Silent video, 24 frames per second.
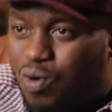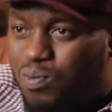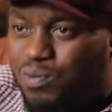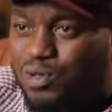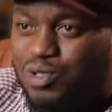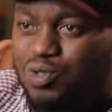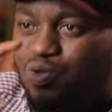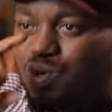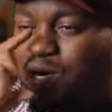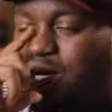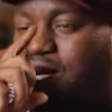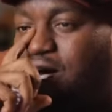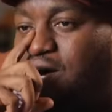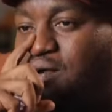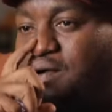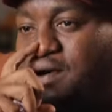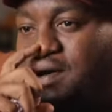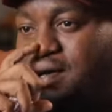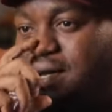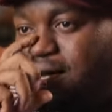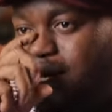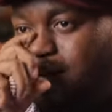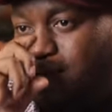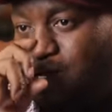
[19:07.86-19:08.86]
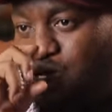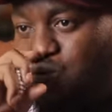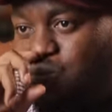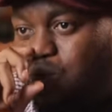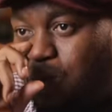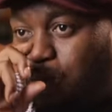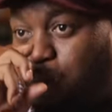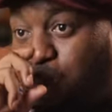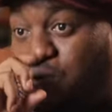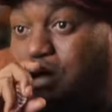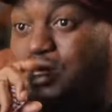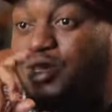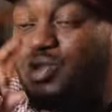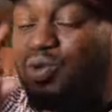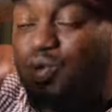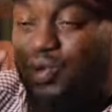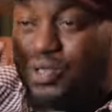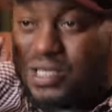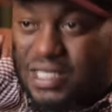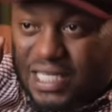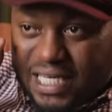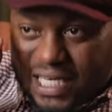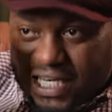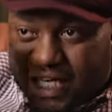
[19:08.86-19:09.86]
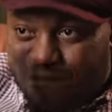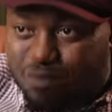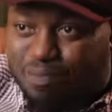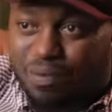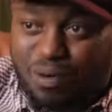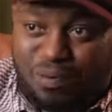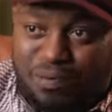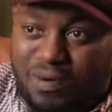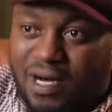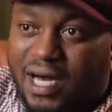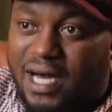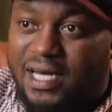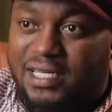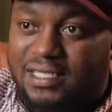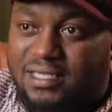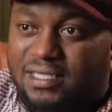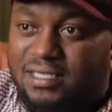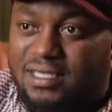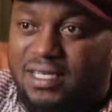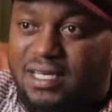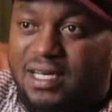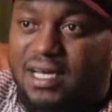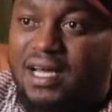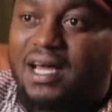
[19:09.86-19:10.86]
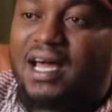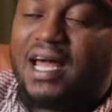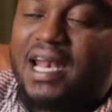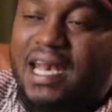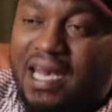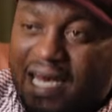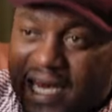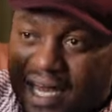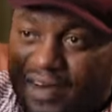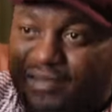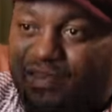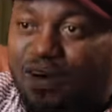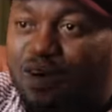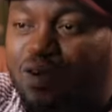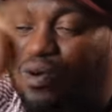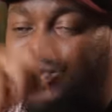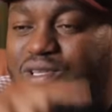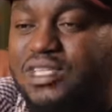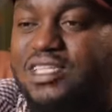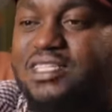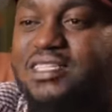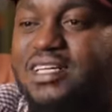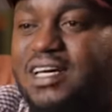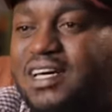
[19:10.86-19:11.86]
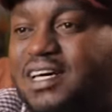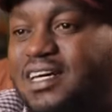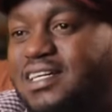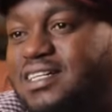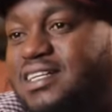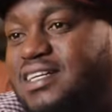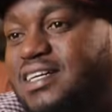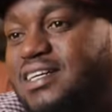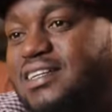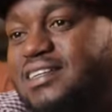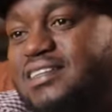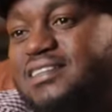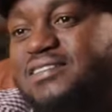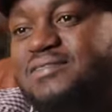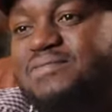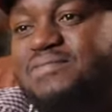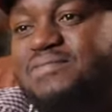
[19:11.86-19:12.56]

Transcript: Almost 1 hour. To a point those hip-hop guys never got the second deal.